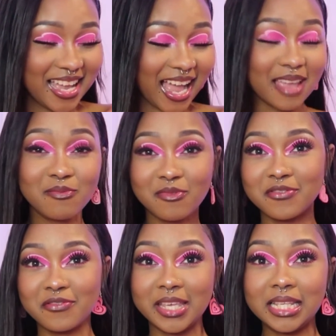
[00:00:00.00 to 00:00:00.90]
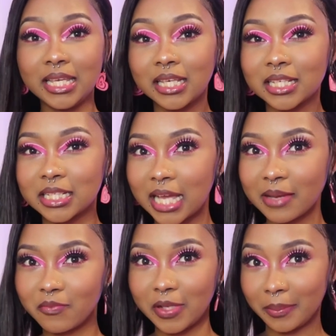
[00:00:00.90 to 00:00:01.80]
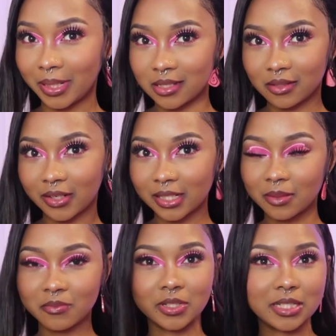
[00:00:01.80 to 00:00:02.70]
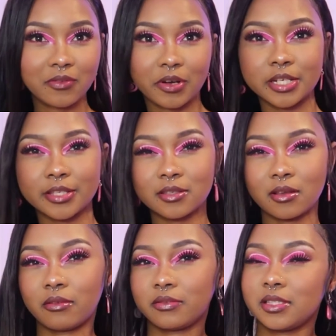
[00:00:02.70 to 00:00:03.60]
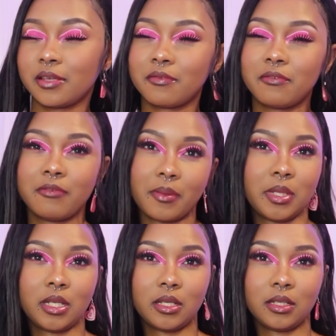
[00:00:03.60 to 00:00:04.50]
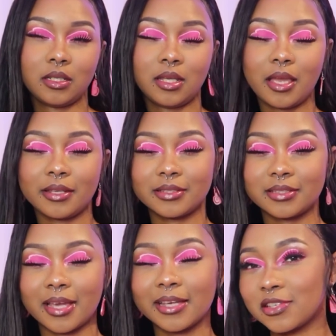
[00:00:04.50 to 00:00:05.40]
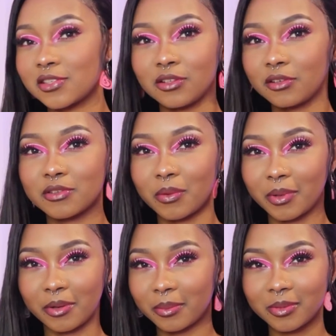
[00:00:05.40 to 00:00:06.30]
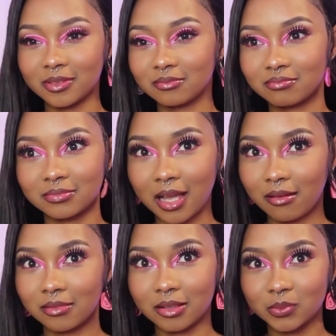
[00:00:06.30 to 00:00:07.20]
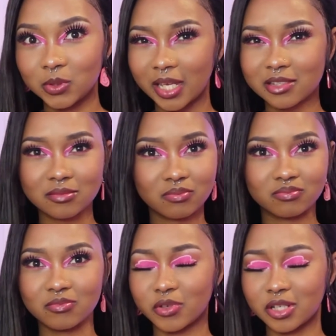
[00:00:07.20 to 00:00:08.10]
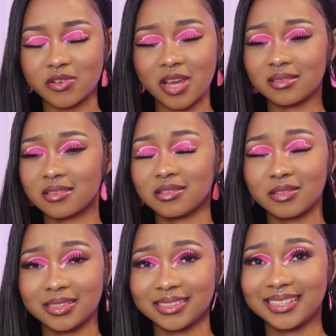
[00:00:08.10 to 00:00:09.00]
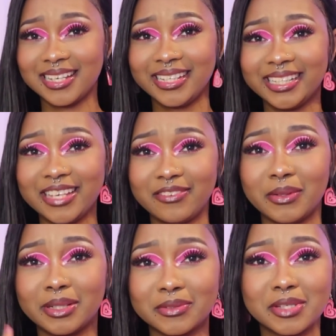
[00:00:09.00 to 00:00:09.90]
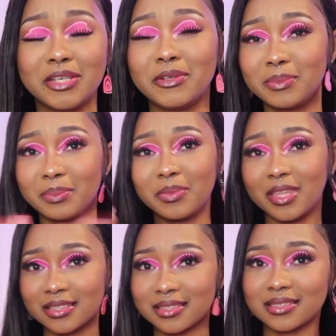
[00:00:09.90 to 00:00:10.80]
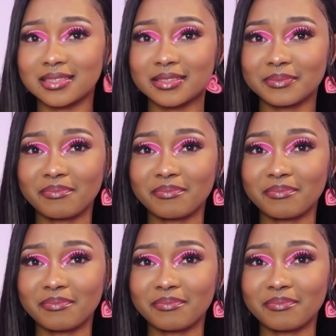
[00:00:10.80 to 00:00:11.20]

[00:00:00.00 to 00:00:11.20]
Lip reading: I'm feeling myself right now. I'm feeling very soft and feminine and I just look so adorable. I don't know, you guys should recreate this look if you want to look cute. This